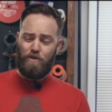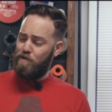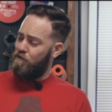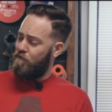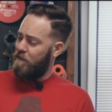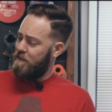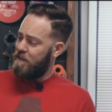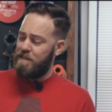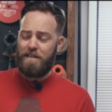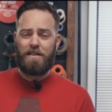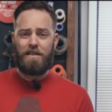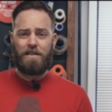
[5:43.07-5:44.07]
to fit
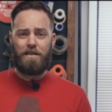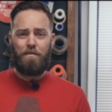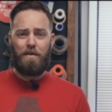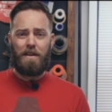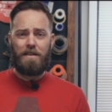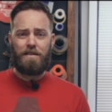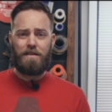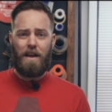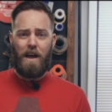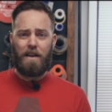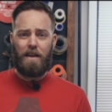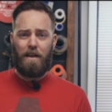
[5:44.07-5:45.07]
this into somebody's
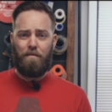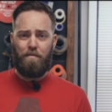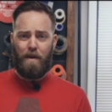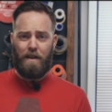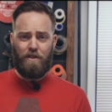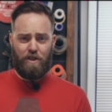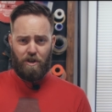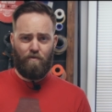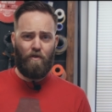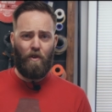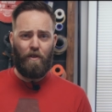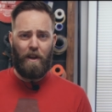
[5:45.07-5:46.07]
stocking, but you could
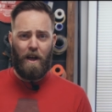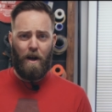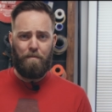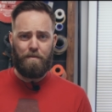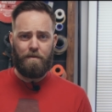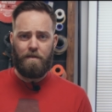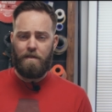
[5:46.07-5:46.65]
roll it up.